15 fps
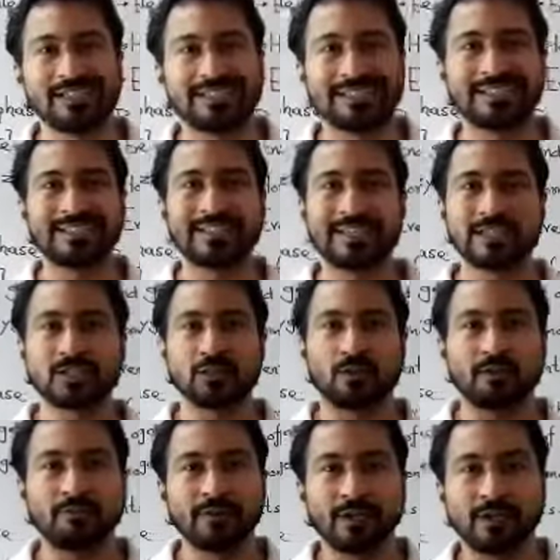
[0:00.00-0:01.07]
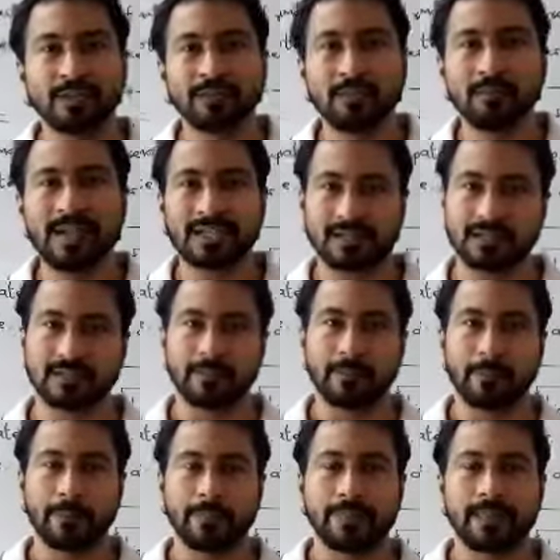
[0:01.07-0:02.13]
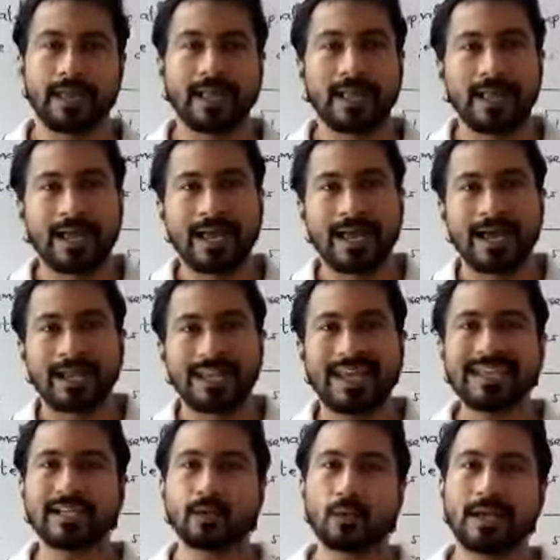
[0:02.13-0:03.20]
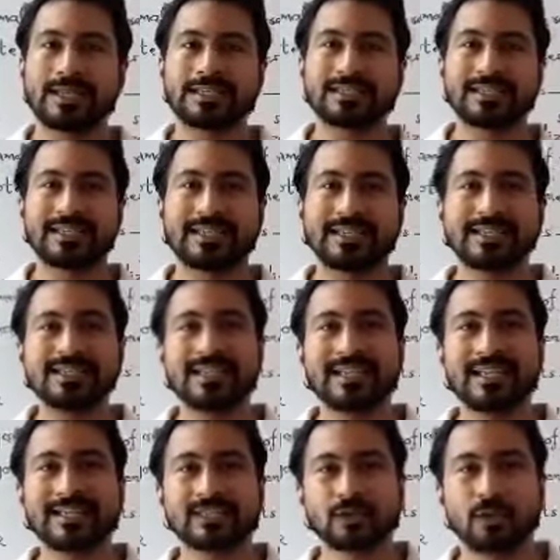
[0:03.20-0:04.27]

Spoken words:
in case of the males. Likewise, in case